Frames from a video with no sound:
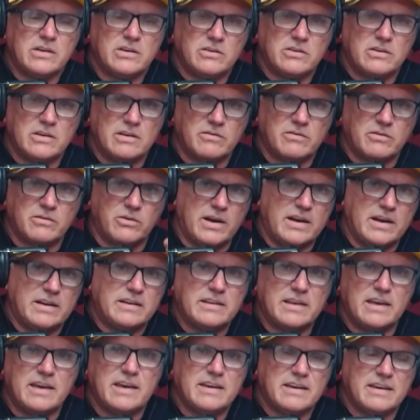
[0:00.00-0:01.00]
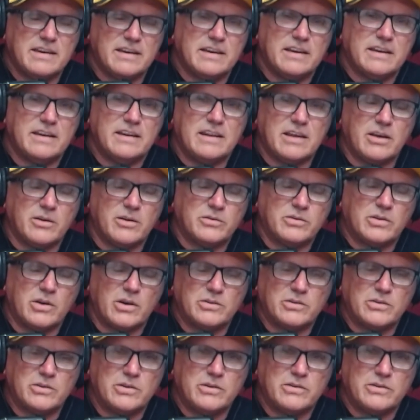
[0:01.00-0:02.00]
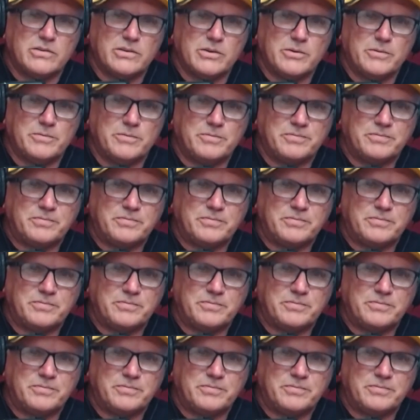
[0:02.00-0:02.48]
You have a great day, and I'll talk to you soon.